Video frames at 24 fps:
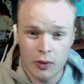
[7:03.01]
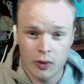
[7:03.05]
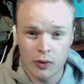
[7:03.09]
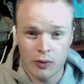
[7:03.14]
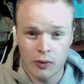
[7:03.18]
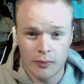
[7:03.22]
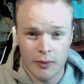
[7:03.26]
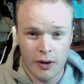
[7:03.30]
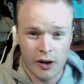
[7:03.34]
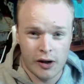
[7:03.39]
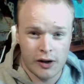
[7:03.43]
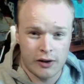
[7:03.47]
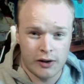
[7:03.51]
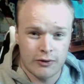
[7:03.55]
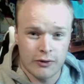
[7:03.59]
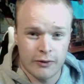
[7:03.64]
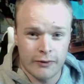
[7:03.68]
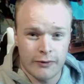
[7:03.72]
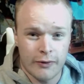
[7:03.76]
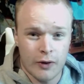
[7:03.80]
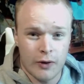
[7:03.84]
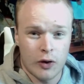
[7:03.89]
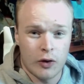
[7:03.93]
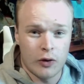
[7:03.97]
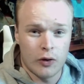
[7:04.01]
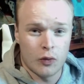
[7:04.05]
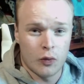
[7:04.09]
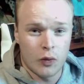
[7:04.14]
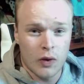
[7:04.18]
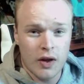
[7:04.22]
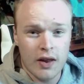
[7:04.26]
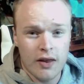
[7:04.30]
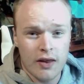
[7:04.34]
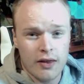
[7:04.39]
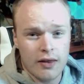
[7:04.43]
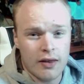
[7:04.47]
microphone
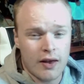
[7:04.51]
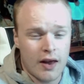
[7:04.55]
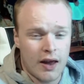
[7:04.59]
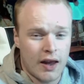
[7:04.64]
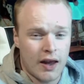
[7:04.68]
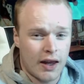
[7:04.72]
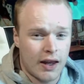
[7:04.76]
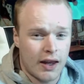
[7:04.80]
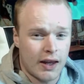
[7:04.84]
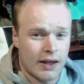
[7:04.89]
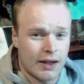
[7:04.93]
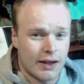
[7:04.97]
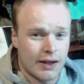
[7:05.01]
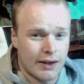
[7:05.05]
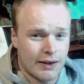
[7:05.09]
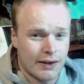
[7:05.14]
with a